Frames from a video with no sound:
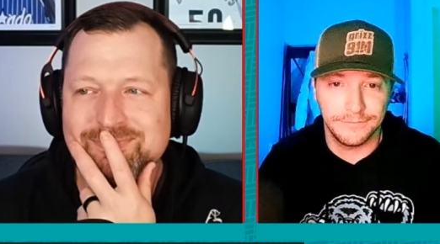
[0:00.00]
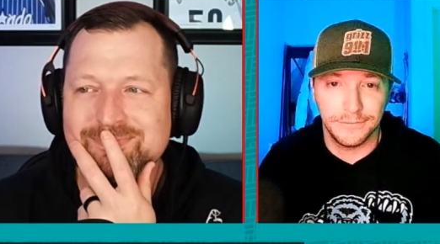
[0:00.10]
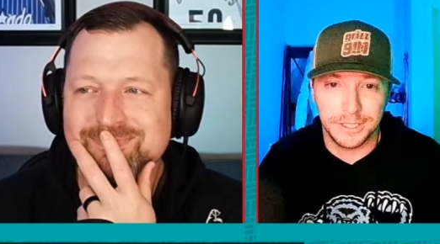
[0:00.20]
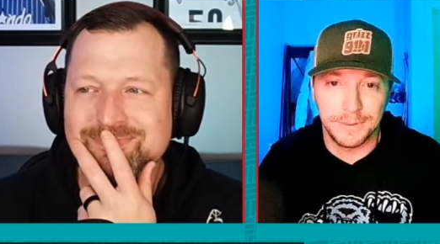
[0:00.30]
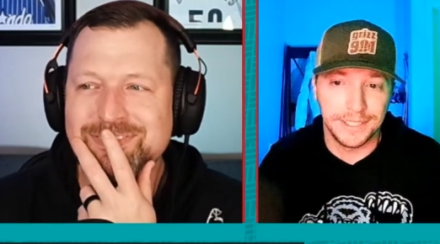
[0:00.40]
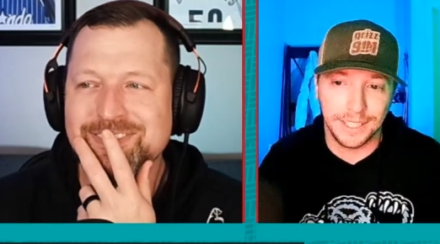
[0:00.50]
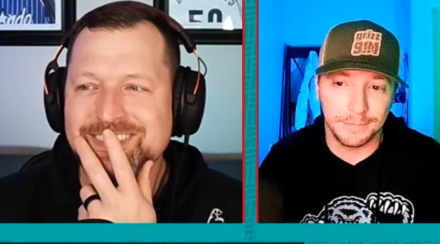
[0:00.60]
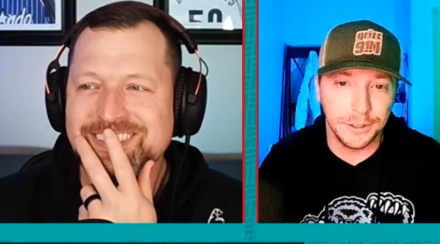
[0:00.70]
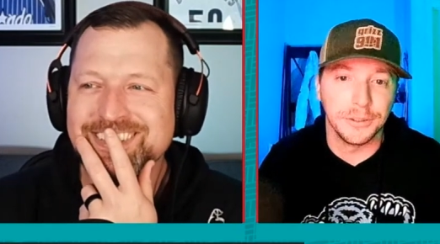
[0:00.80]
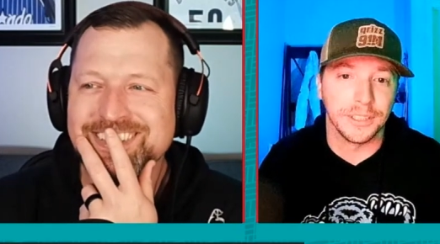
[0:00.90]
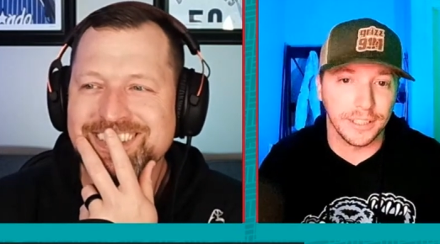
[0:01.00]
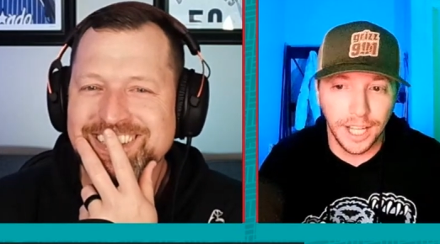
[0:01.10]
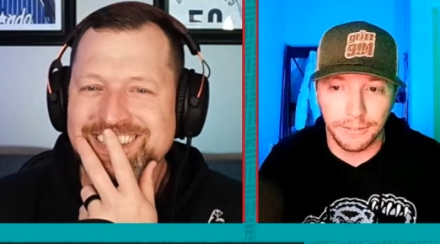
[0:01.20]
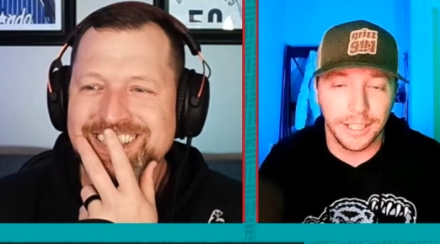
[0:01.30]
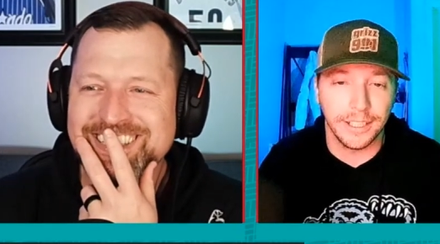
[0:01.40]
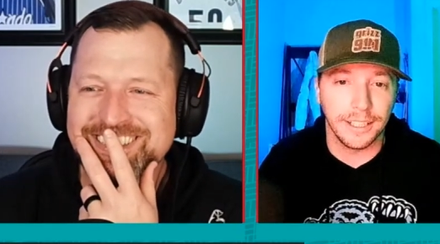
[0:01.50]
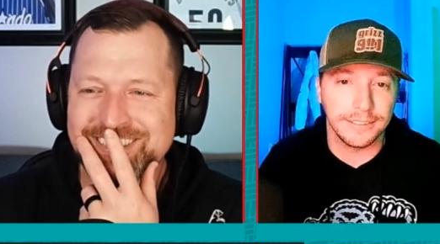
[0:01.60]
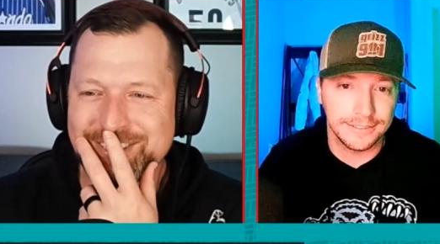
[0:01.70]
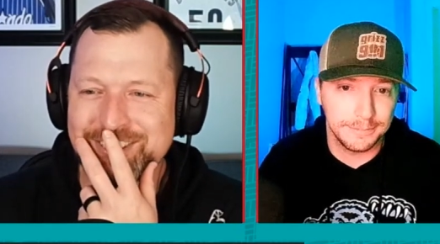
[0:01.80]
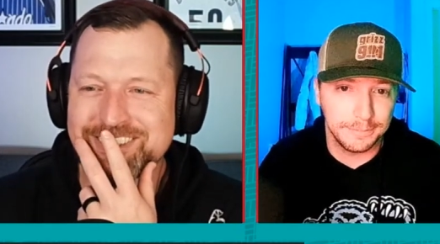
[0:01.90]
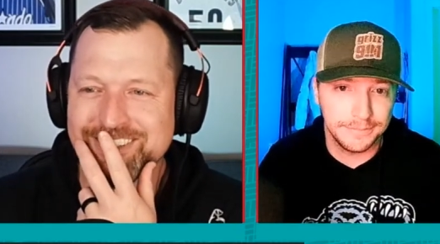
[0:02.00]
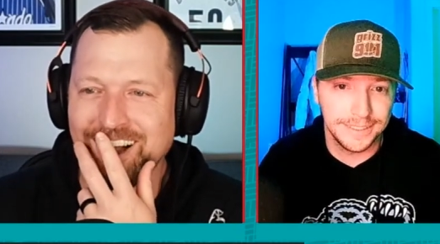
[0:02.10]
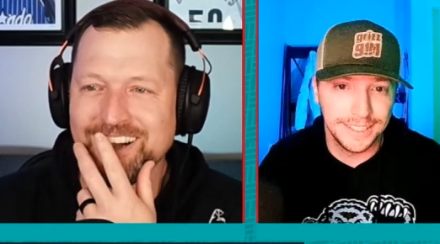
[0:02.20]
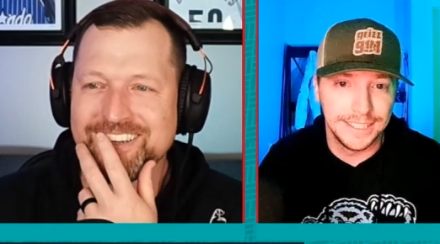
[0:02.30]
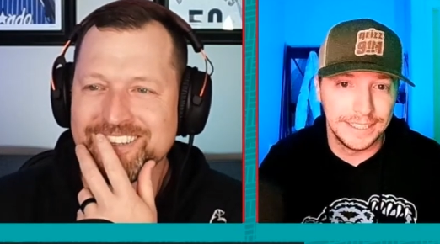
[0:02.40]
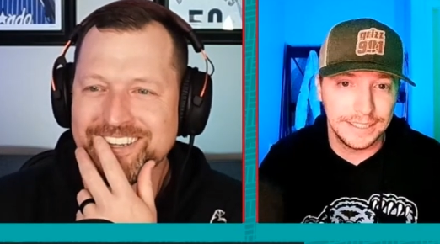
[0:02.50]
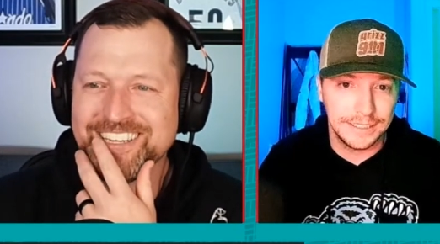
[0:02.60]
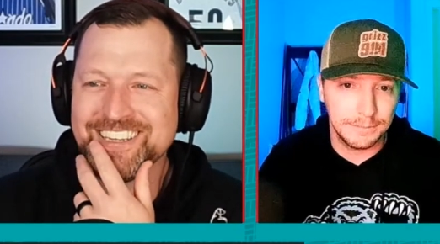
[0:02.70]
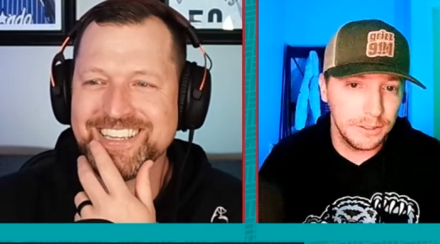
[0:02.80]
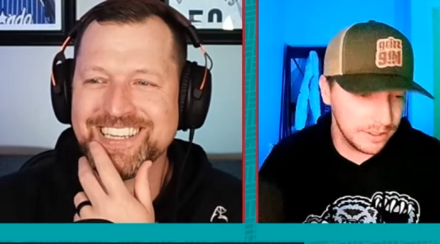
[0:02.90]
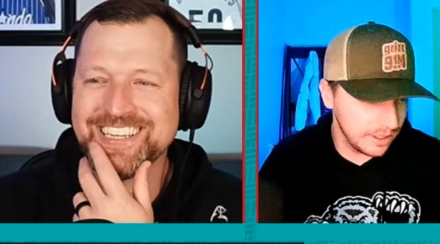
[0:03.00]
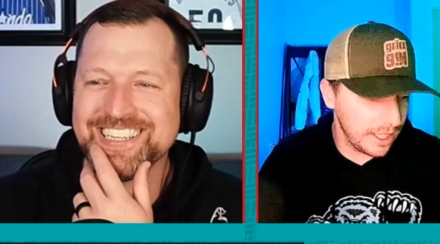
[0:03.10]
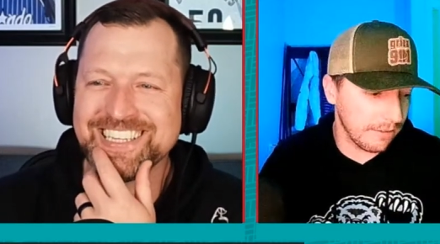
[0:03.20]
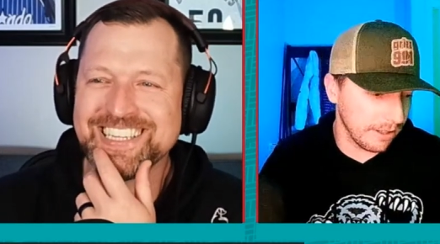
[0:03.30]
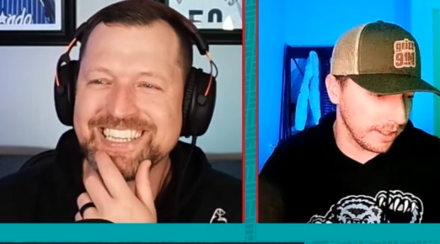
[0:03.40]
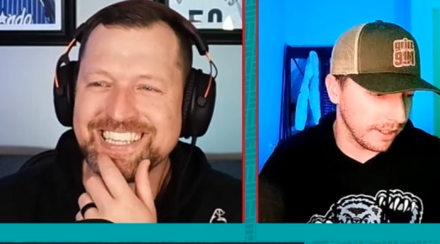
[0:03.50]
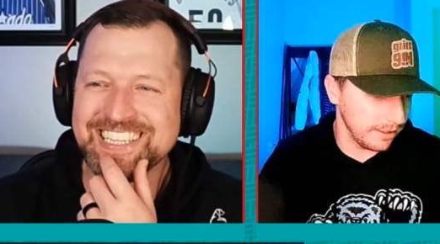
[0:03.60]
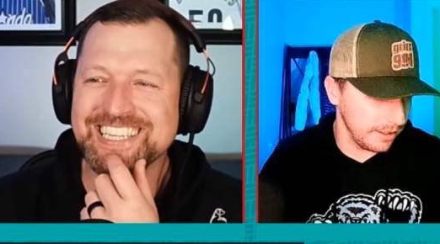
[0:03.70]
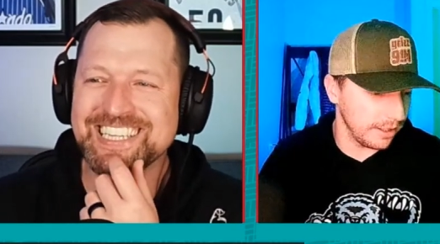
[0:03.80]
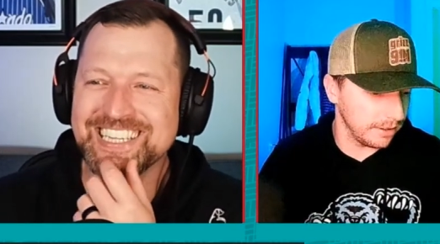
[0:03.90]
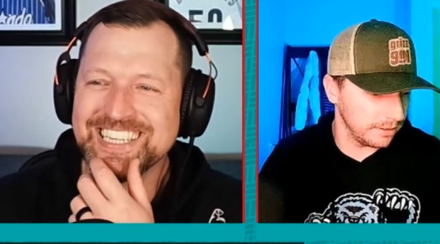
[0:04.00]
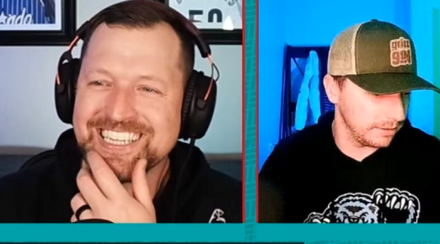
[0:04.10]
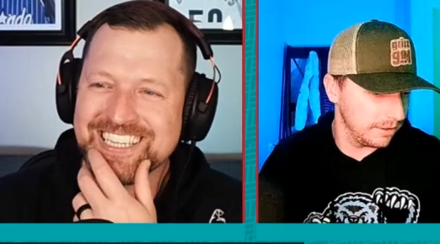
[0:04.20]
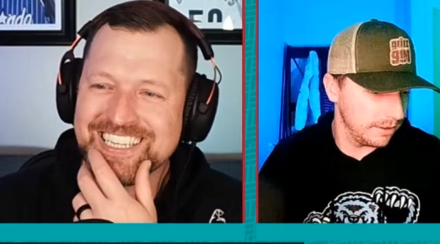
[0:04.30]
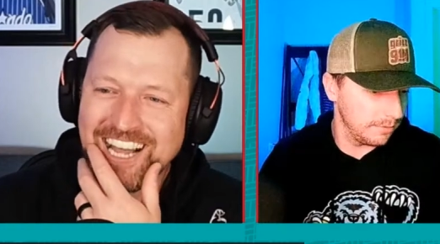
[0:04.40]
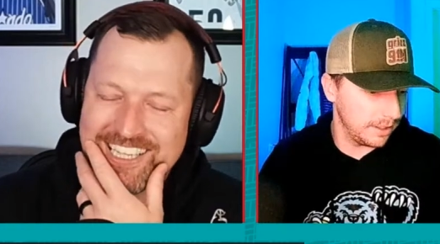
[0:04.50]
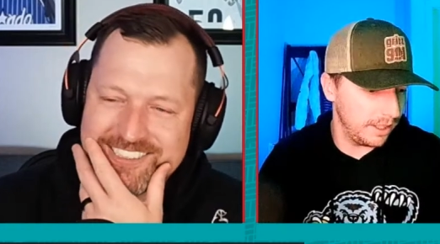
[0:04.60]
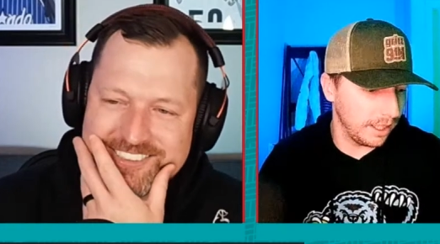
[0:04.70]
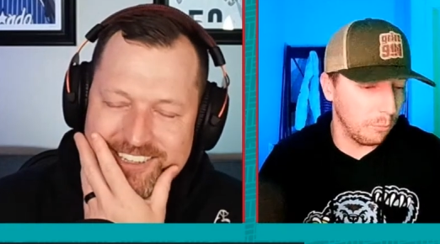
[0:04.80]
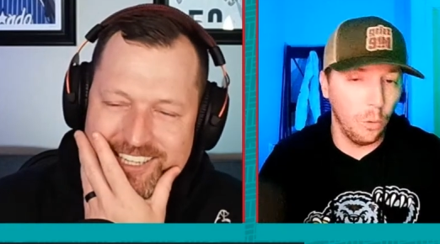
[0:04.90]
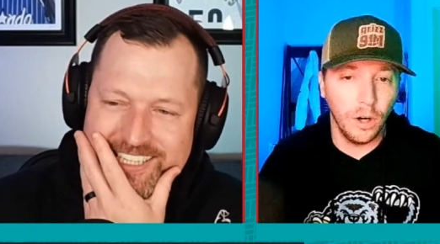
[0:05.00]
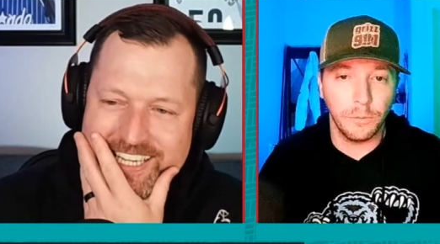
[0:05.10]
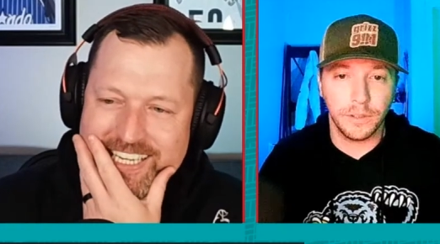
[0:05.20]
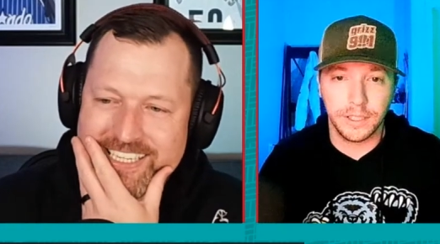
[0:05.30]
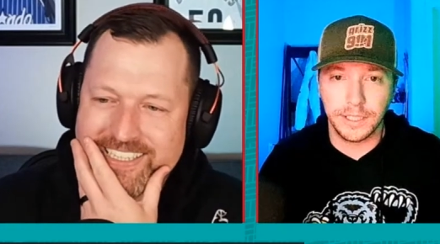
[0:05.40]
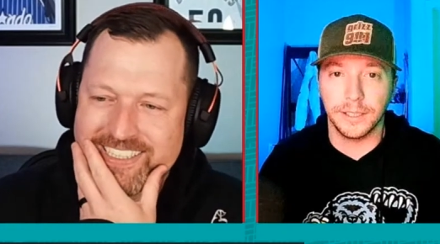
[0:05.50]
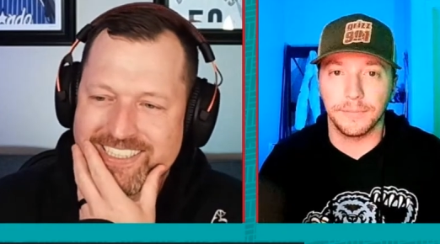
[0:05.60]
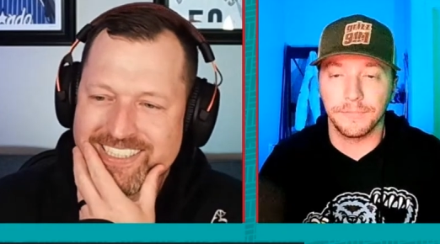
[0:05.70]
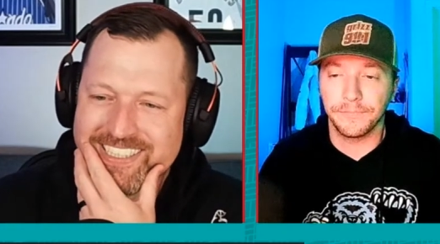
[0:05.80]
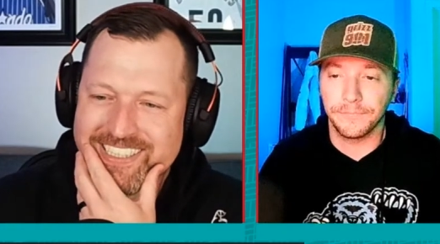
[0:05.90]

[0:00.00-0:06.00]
Speaker 1: which means I'm losing a lot right now. So you suck. I'm losing a lot right now. Yeah. I hey, I'm one with the team.